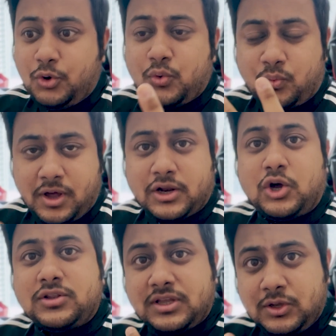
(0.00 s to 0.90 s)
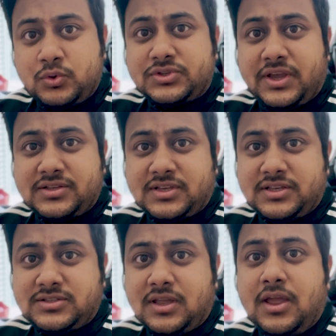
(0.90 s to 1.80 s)
to work on the use
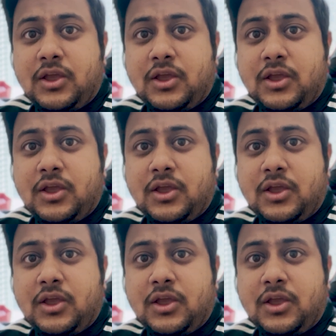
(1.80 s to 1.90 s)
cases,